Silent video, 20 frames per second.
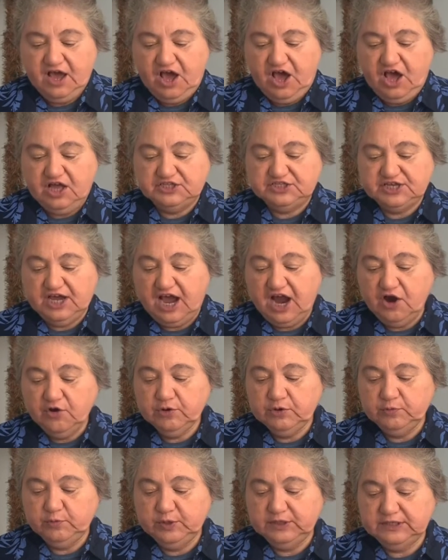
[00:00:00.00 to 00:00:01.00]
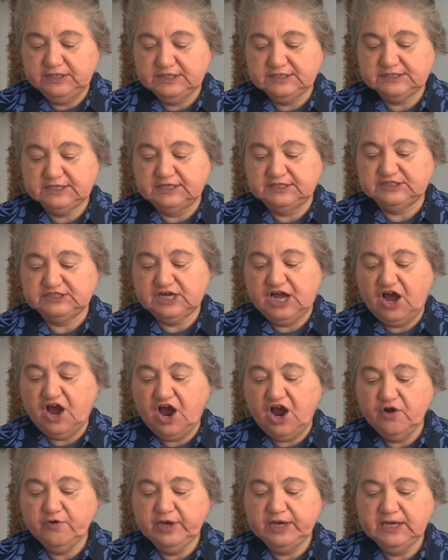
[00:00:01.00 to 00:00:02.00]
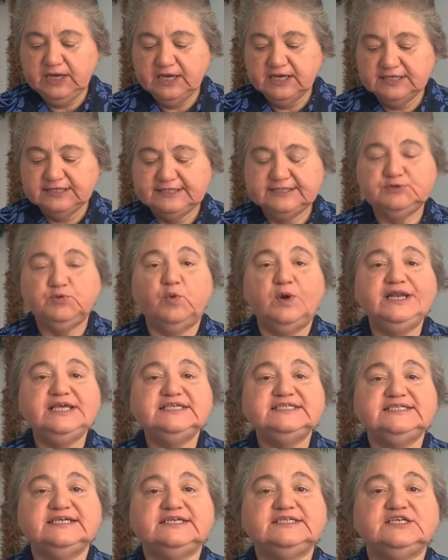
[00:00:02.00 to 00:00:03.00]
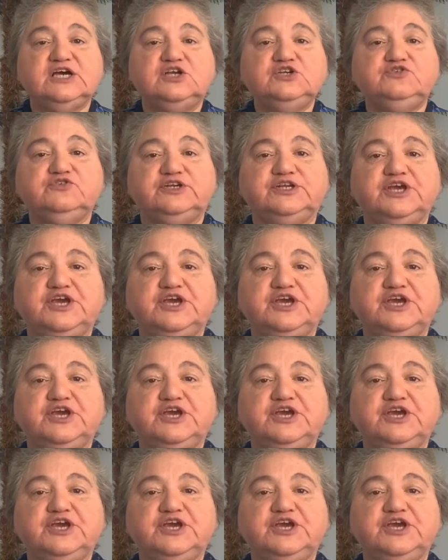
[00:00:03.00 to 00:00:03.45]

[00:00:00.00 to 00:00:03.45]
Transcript: Atari released Atari 2600.